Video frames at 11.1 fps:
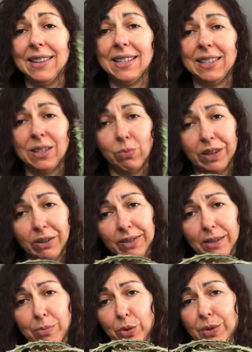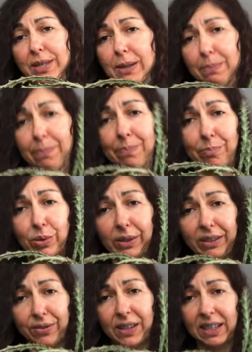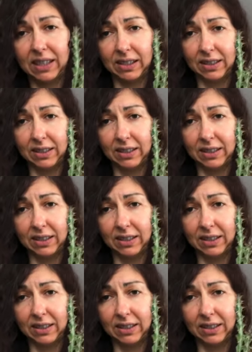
This is one of the most prolific